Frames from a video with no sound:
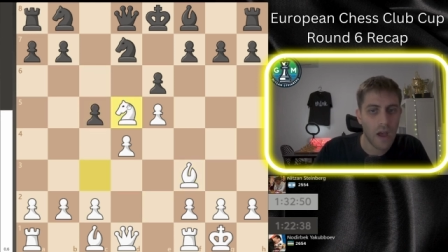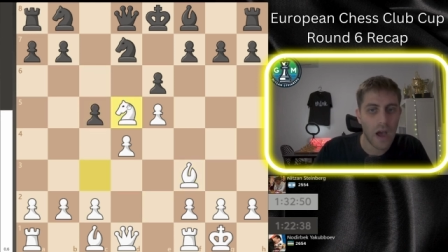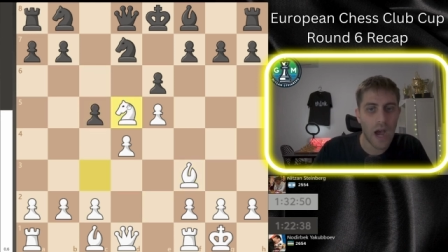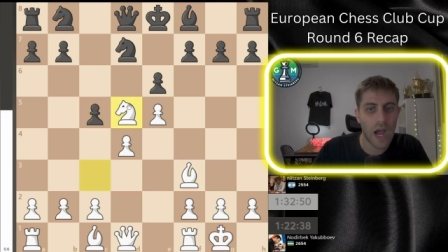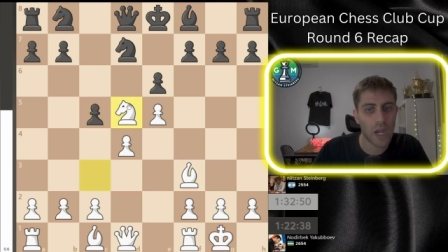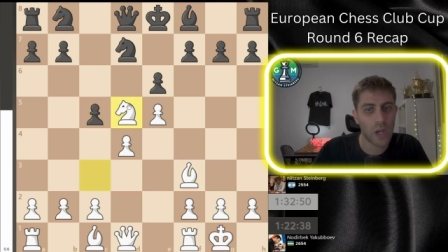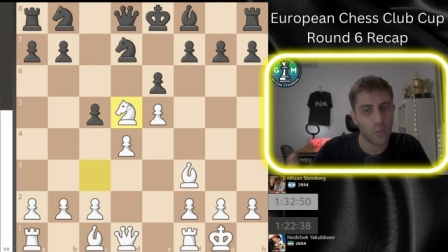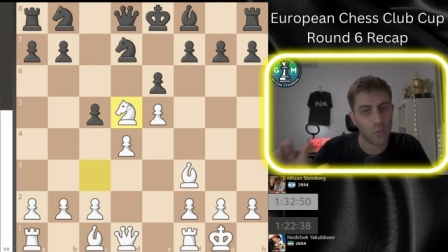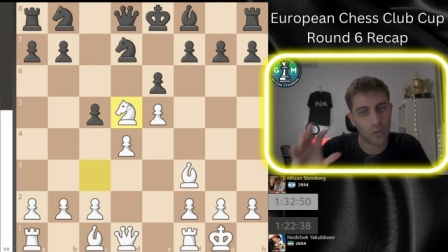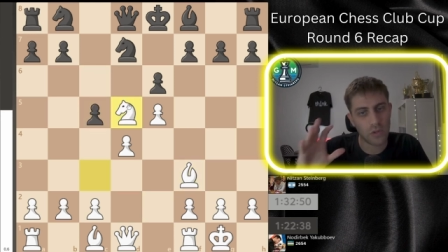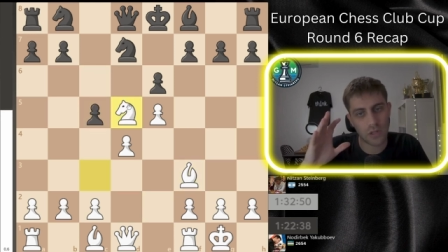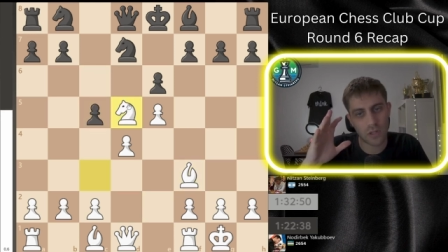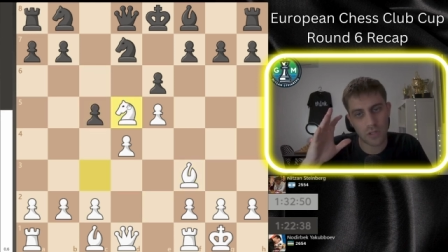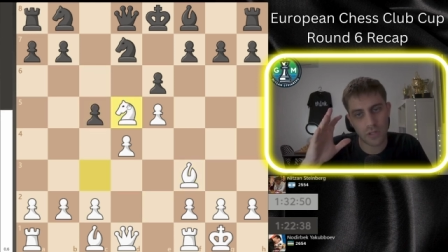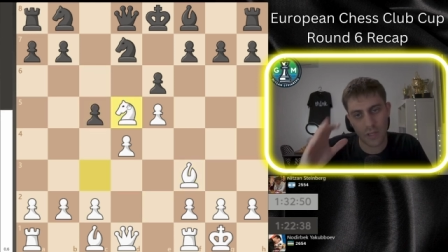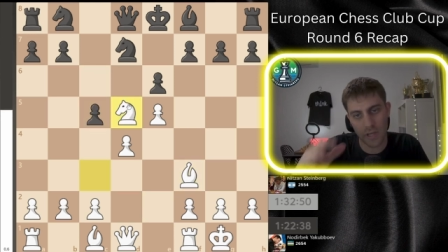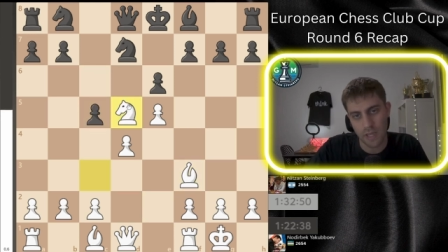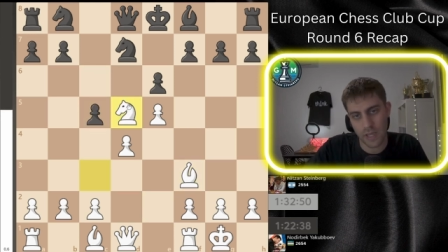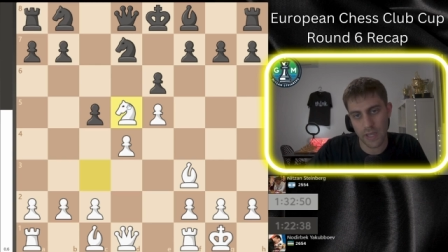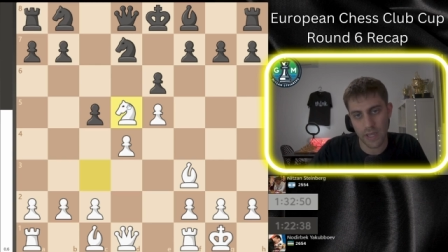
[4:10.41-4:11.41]
I
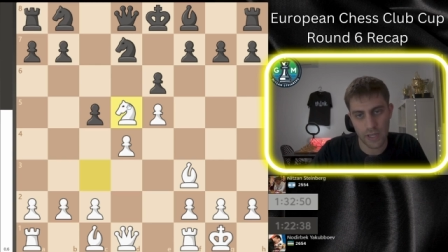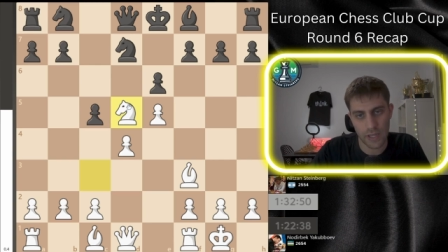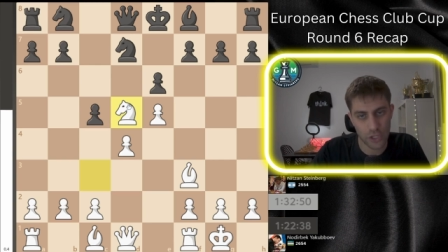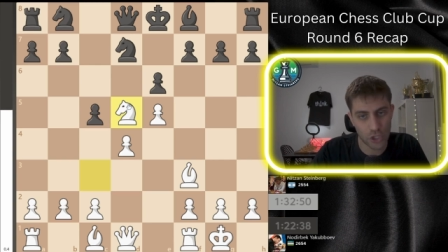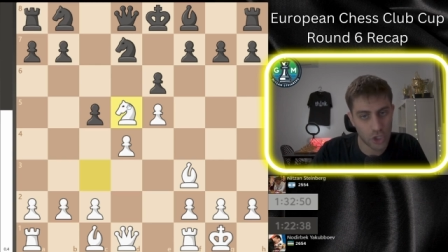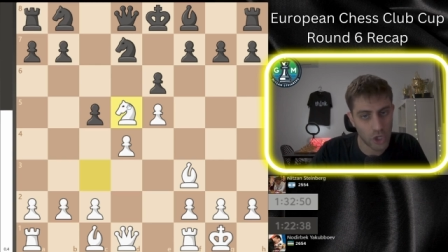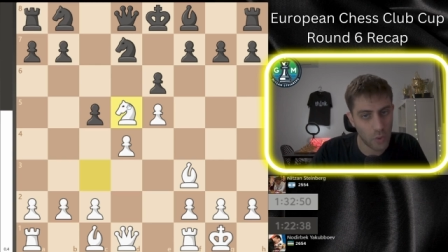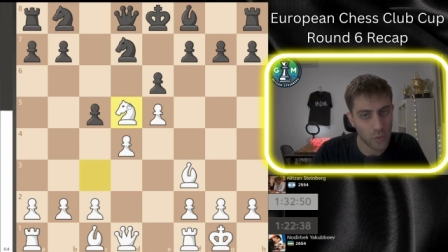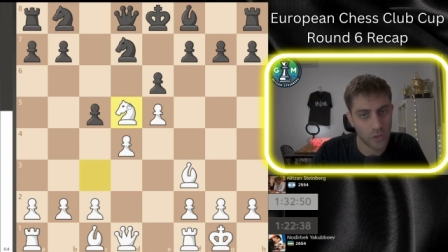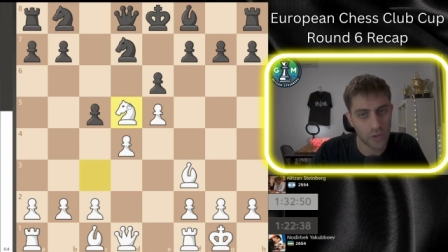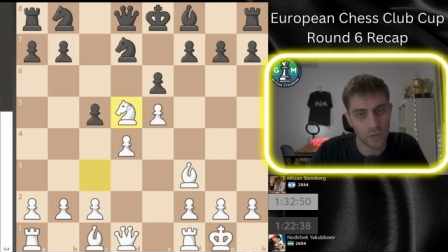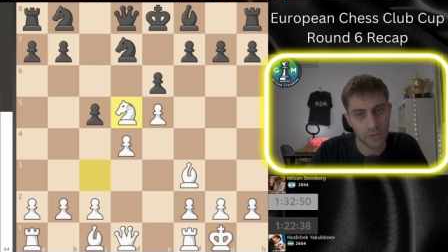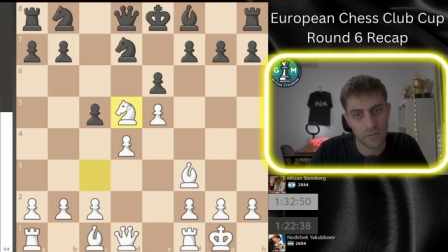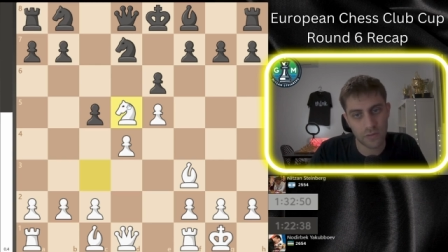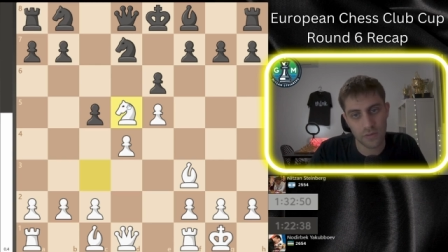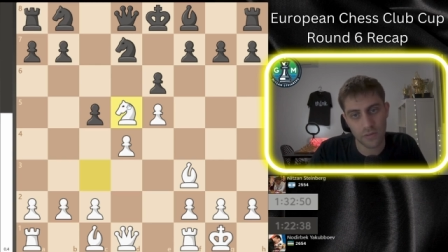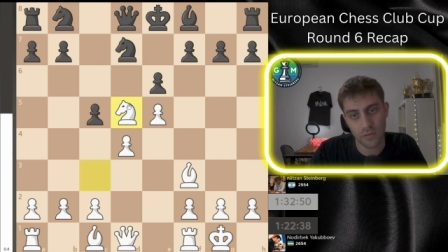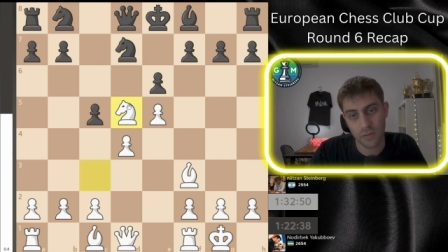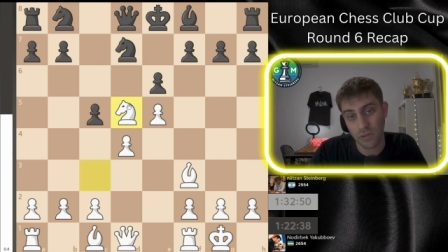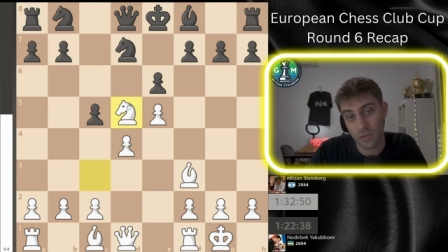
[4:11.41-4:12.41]
will uh, show you
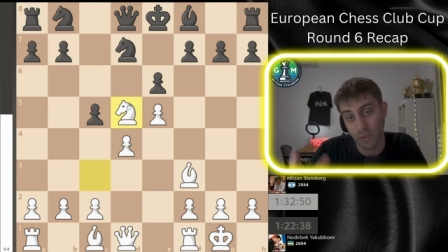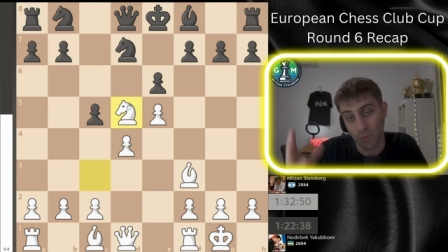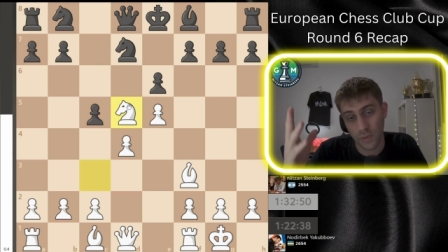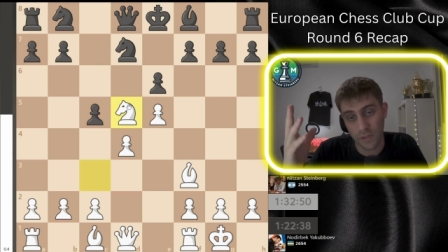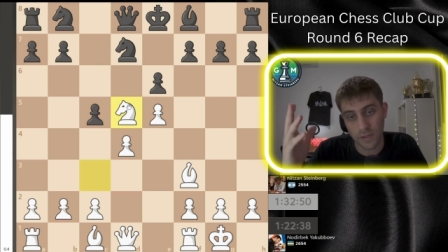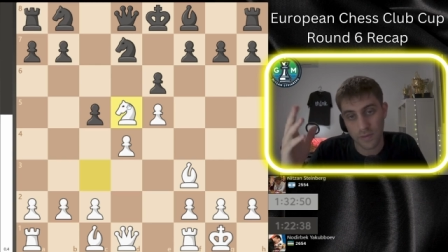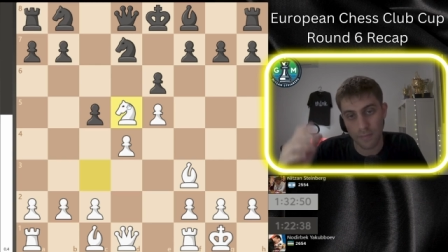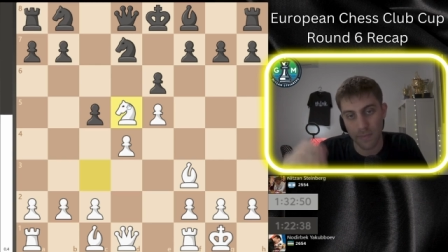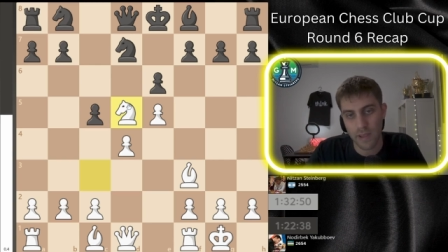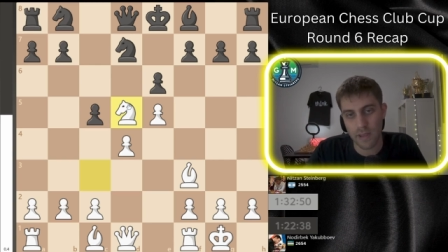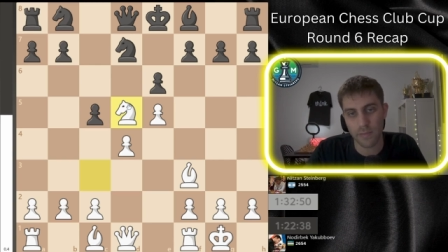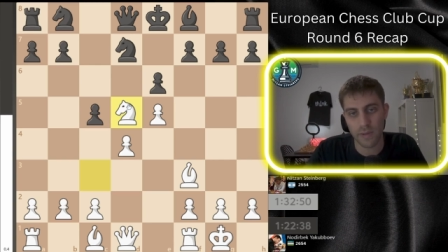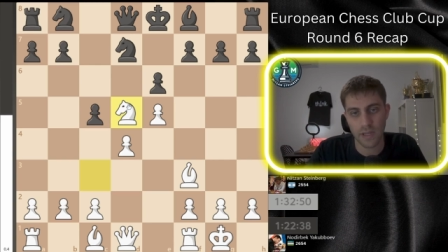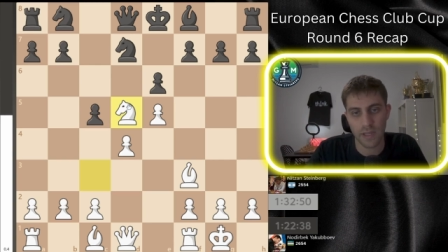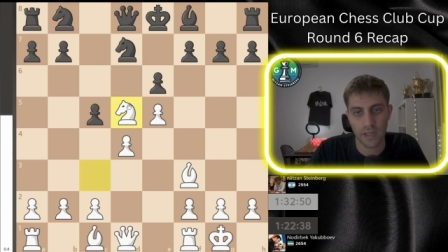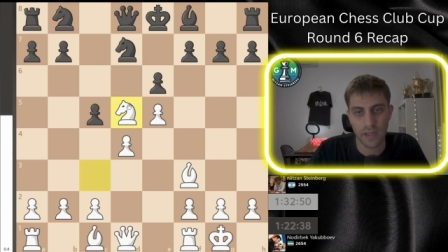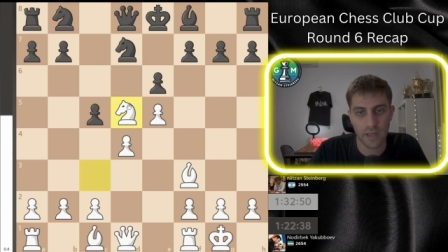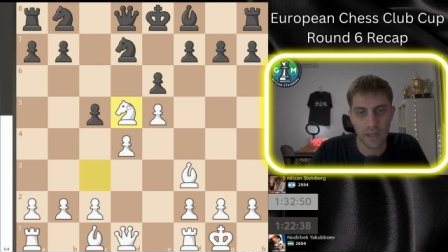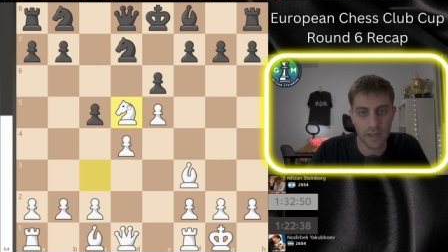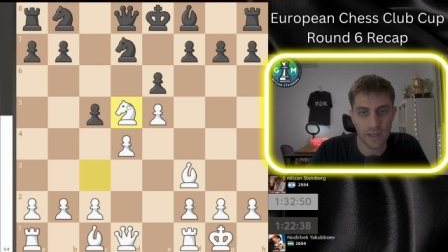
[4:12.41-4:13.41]
it, you it
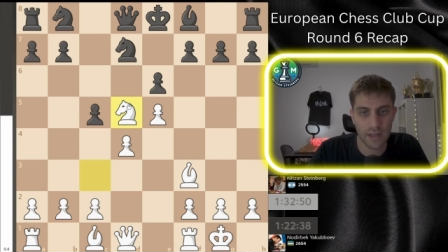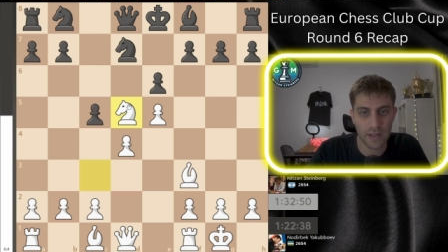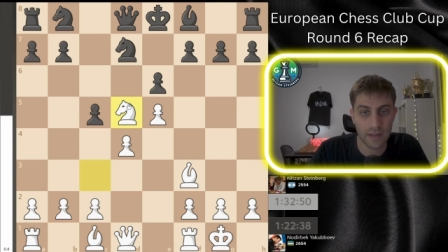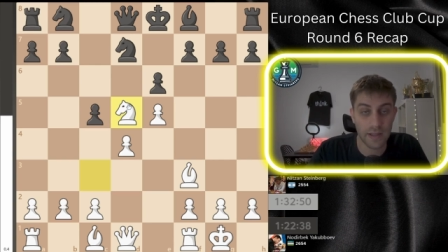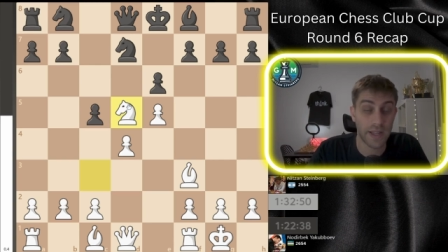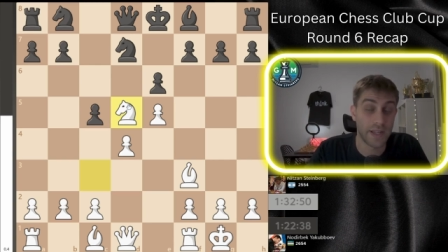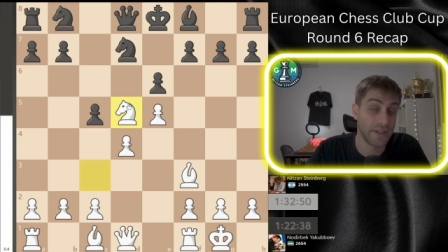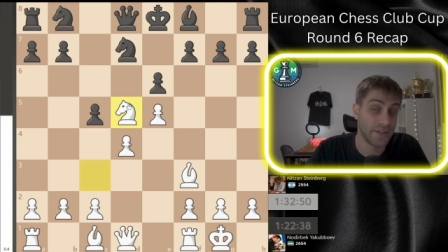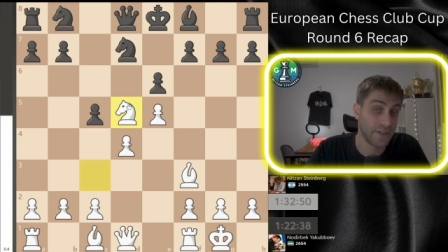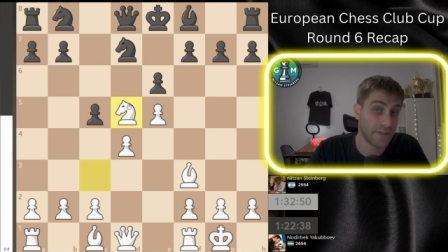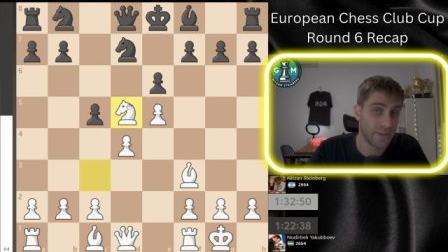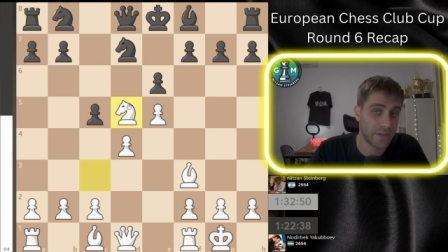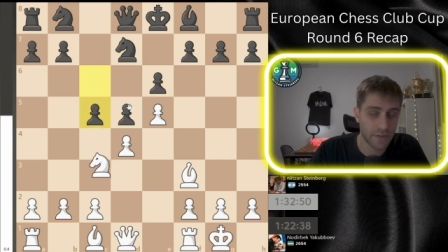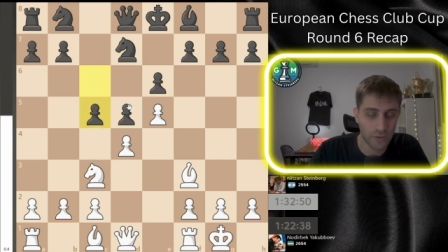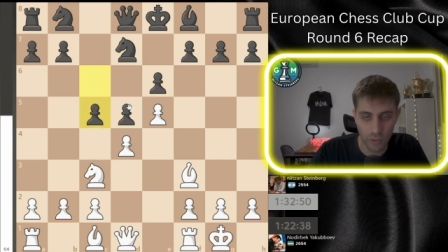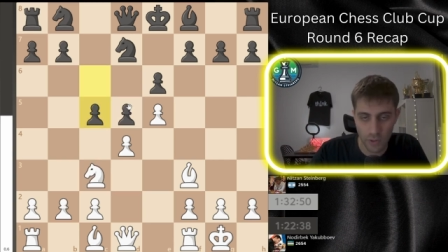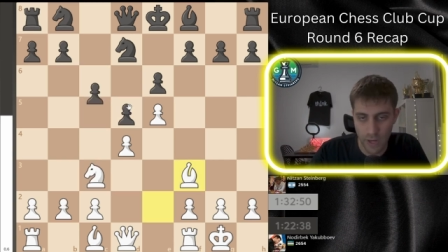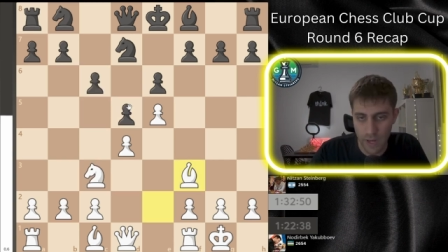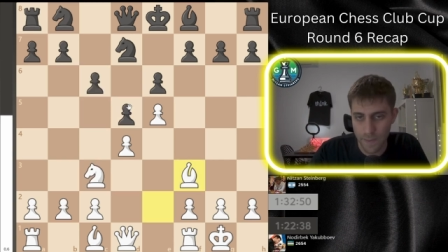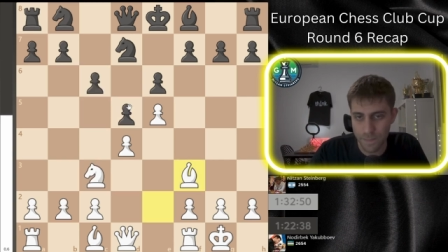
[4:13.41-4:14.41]
maybe uh, later,
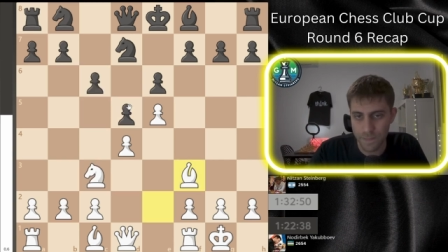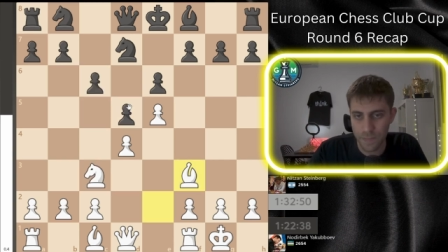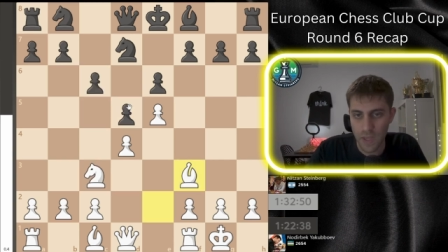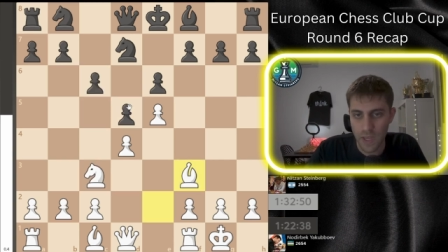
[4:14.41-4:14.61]
okay?